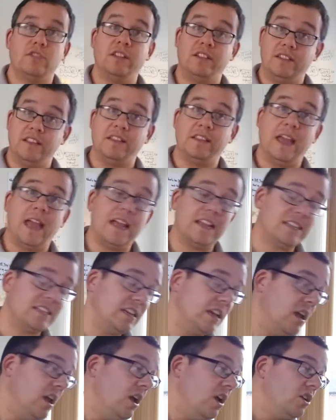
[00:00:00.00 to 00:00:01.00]
to the
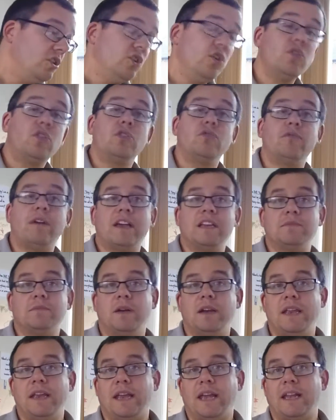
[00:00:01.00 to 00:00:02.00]
debts, you could raise
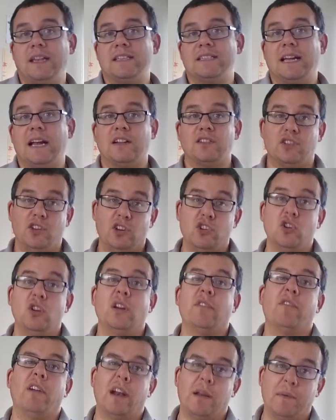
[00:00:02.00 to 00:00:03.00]
money against that to the
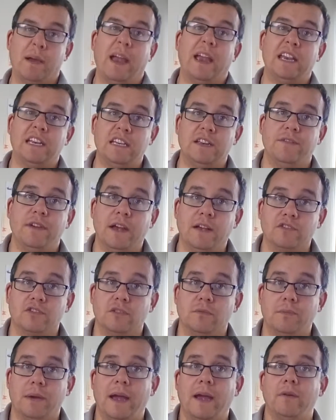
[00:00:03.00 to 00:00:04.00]
tune of around about
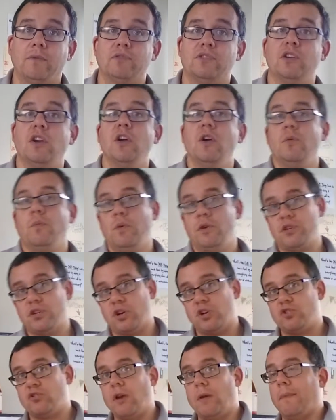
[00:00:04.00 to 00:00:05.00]
£80,000, which would
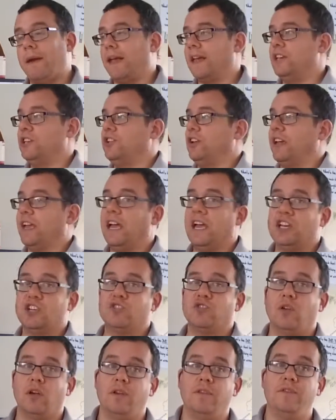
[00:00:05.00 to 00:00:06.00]
go straight back into your cash
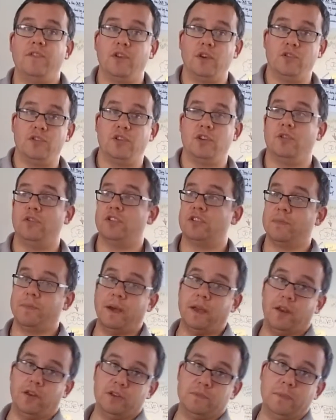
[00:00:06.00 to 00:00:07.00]
flow for you to use to
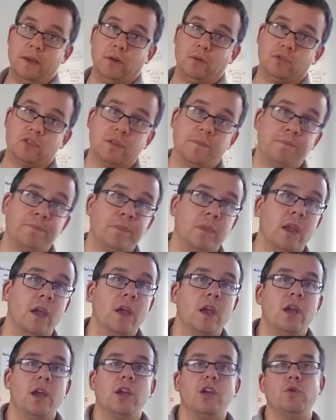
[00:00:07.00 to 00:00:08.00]
pay those bills.
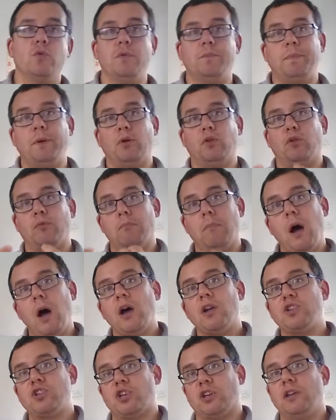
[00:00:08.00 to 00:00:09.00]
You would build the
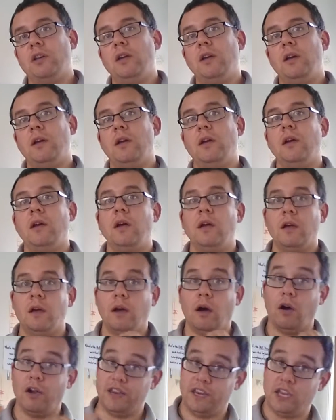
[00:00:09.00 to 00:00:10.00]
margin,
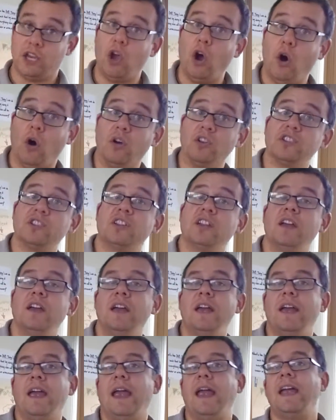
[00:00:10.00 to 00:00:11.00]
i.e. the cost,
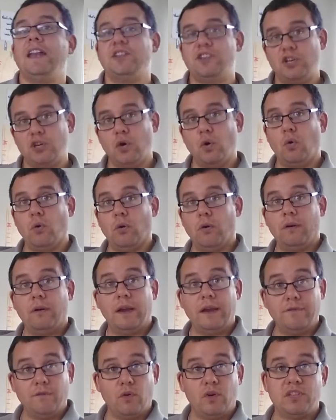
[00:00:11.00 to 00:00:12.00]
into your
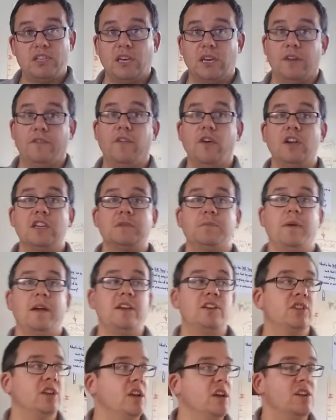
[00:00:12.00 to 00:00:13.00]
invoicing in the first
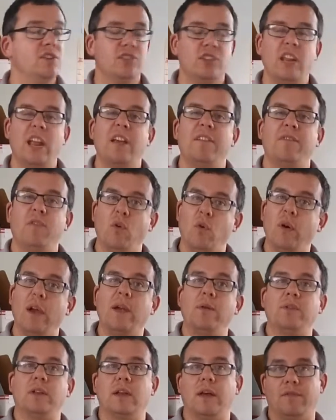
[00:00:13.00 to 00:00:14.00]
place, so therefore
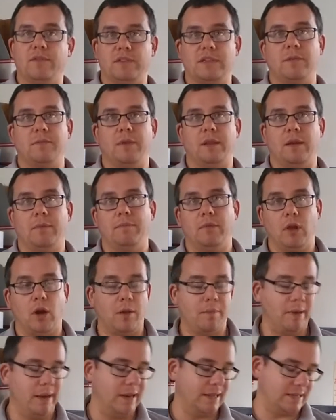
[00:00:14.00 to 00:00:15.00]
it would cover some of that
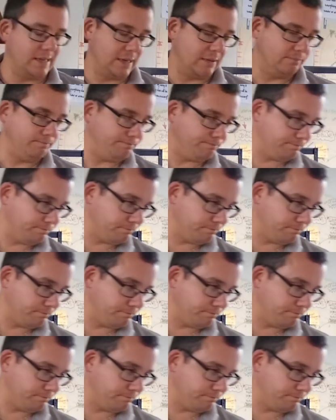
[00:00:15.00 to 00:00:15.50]
liability.